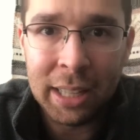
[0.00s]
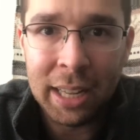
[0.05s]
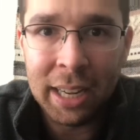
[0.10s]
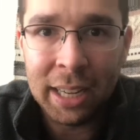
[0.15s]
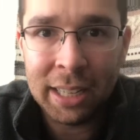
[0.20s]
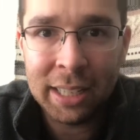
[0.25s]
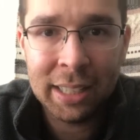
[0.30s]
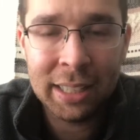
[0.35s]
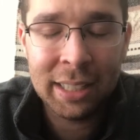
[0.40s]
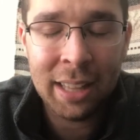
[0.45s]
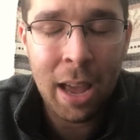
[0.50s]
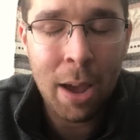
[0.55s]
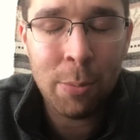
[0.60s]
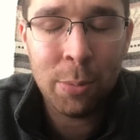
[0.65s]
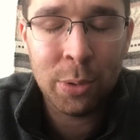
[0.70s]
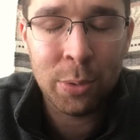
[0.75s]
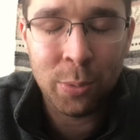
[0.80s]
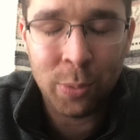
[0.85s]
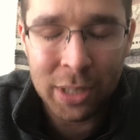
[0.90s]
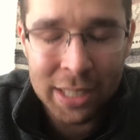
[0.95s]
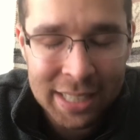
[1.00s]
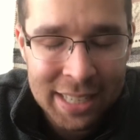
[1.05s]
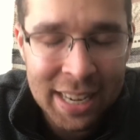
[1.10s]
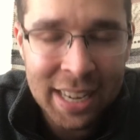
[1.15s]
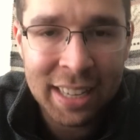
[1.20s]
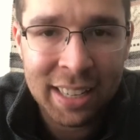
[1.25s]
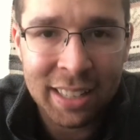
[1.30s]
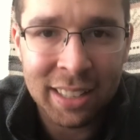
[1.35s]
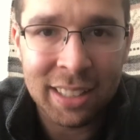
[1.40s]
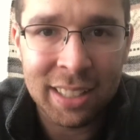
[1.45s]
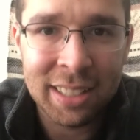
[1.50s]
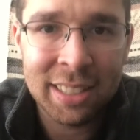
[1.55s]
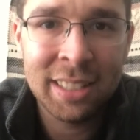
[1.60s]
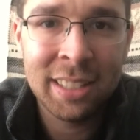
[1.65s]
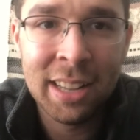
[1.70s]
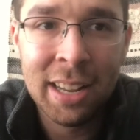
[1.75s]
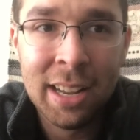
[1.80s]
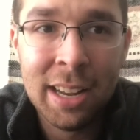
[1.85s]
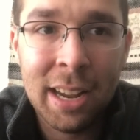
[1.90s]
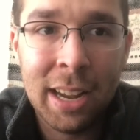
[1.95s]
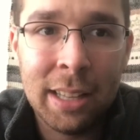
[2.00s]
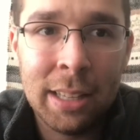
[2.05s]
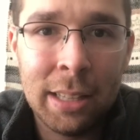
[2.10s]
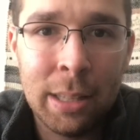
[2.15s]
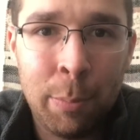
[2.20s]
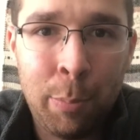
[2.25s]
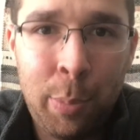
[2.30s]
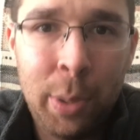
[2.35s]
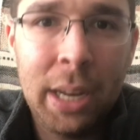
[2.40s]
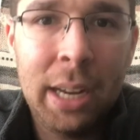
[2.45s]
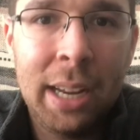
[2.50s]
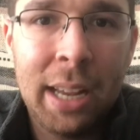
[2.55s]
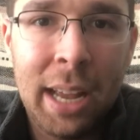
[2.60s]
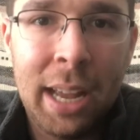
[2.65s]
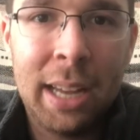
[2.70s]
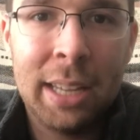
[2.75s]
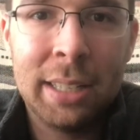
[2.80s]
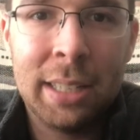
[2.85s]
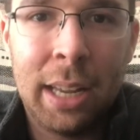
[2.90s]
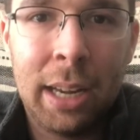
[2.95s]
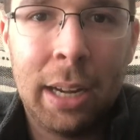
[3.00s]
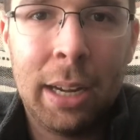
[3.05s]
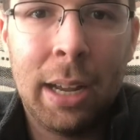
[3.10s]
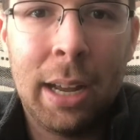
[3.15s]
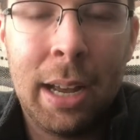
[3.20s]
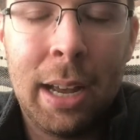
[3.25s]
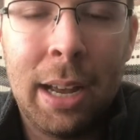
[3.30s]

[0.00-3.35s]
Like, that was ridiculous. And then the big guys like